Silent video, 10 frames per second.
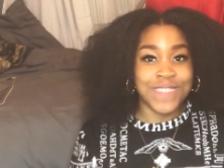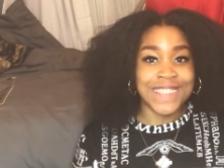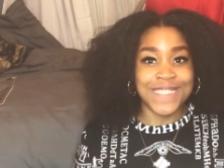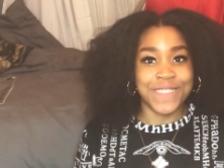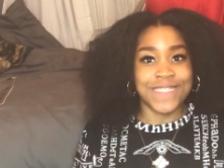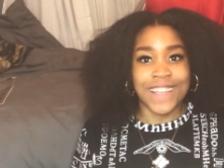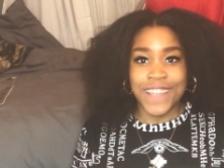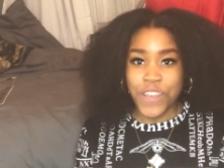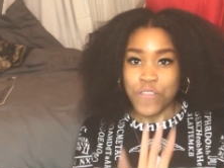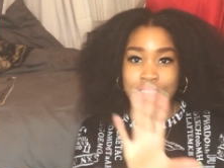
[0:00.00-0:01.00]
this is
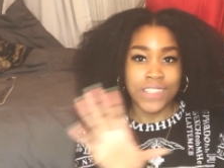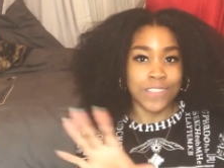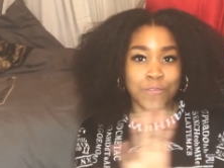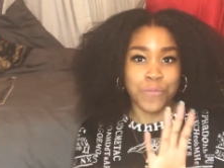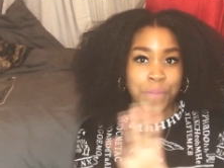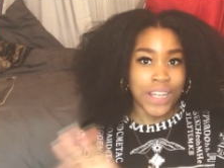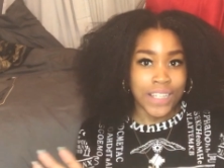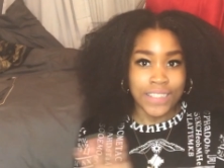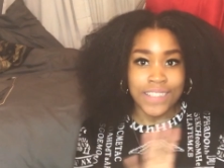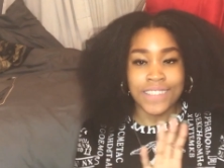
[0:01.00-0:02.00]
this is all
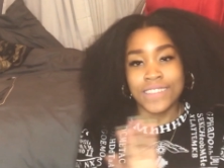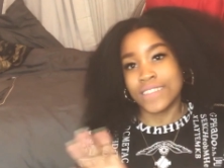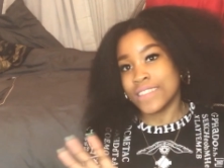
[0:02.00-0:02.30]
mad this is